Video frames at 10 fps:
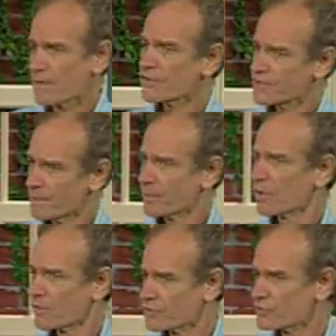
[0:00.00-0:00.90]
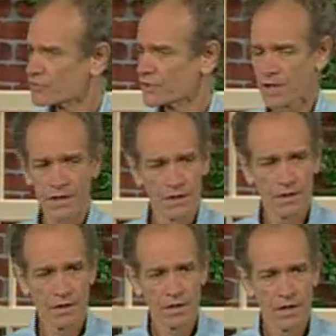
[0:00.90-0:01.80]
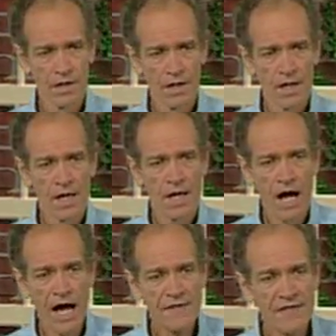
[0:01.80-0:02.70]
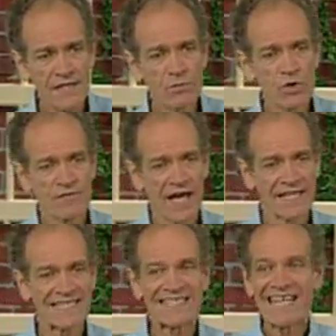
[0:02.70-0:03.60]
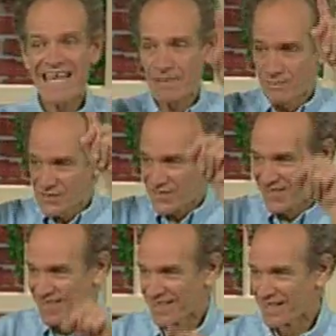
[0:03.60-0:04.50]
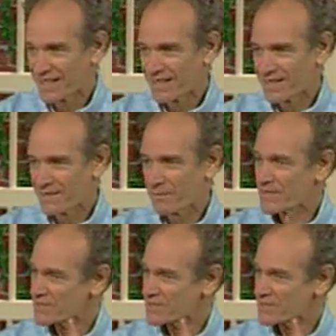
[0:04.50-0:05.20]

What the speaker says: of the temple are the two stelae. I think he would have had his names. By